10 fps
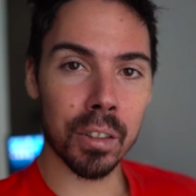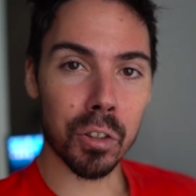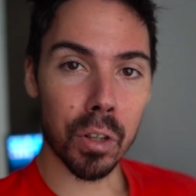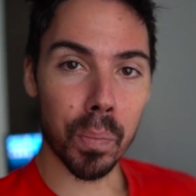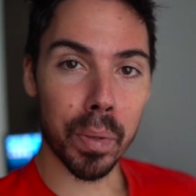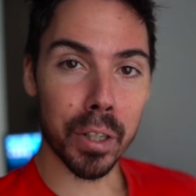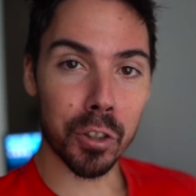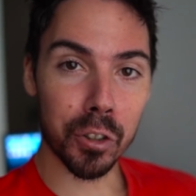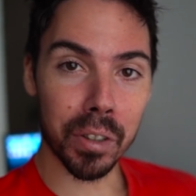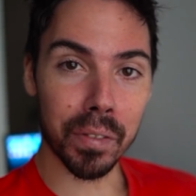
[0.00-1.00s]
So the
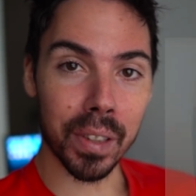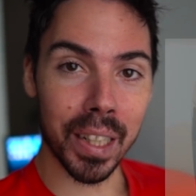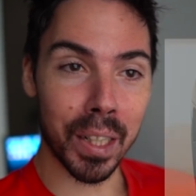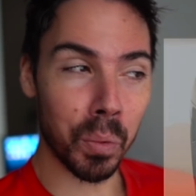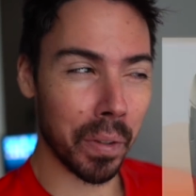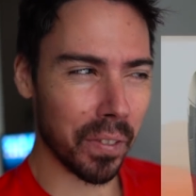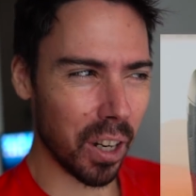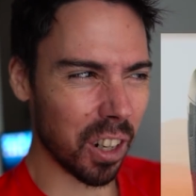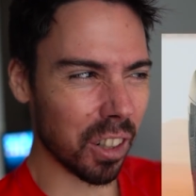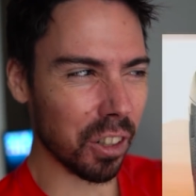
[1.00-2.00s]
pictures have leaked. We've
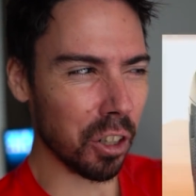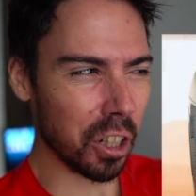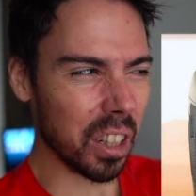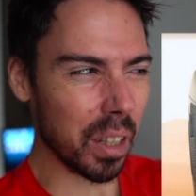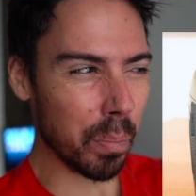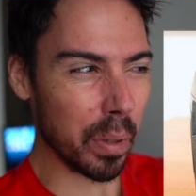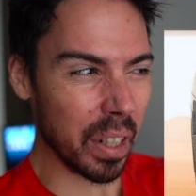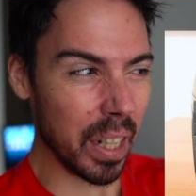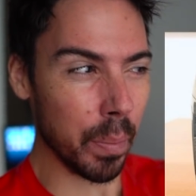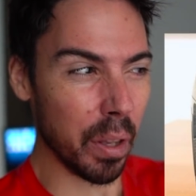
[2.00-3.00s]
got to look at the
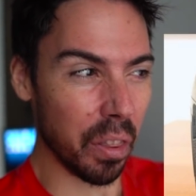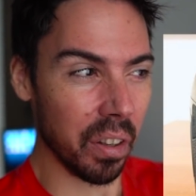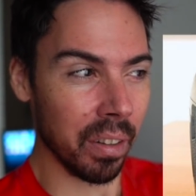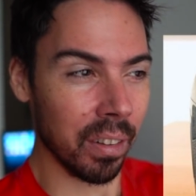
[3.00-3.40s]
behemoth.